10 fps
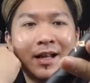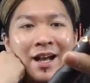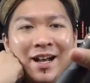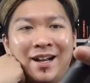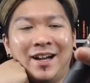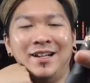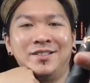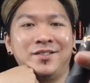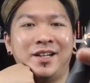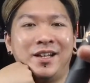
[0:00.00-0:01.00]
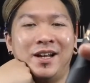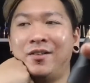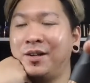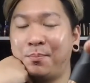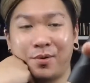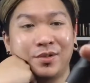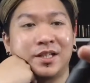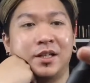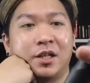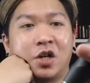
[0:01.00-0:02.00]
Ah, guys, okay, now the pros
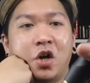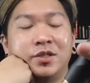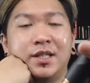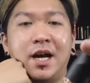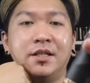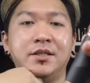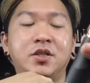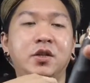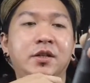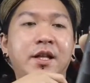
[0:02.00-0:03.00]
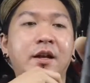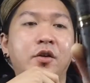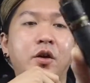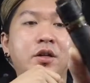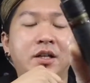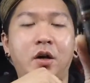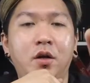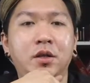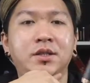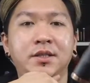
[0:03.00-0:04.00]
and the cons are, I'm just gonna tell you all the
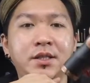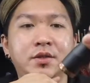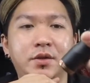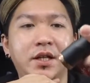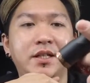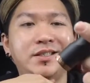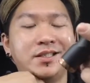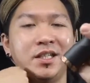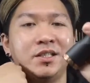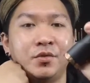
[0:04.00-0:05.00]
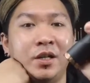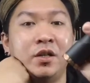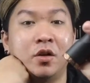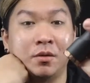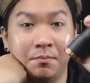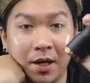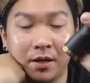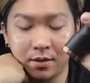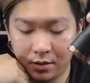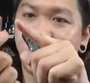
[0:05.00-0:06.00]
honest things, okay? This thing's really not
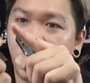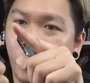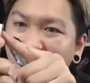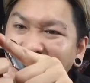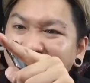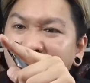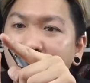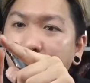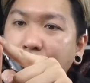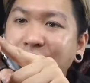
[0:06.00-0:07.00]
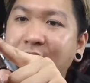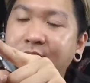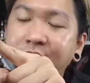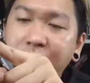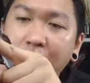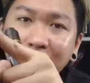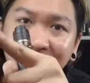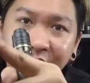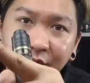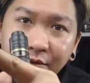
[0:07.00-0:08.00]
bad. It's got a venting holes at the top
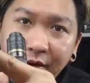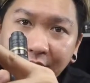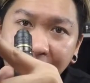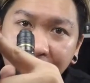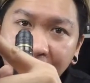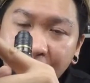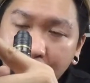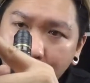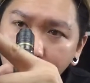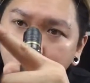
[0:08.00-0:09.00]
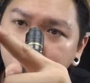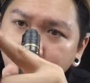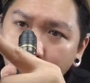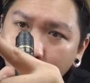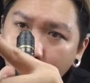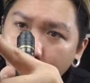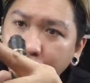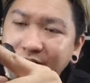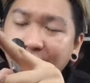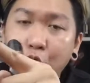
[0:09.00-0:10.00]
section right here. Got holes, got
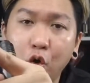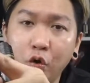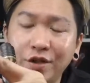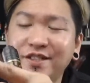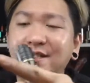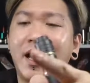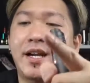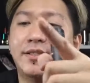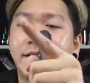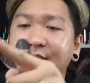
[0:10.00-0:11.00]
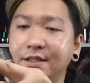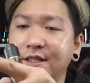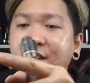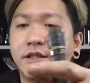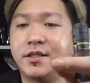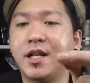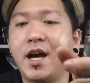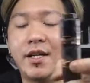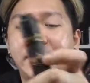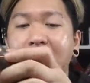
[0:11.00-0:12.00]
holes. The logo is nice. The design is
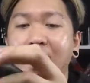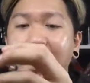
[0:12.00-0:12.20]
nice.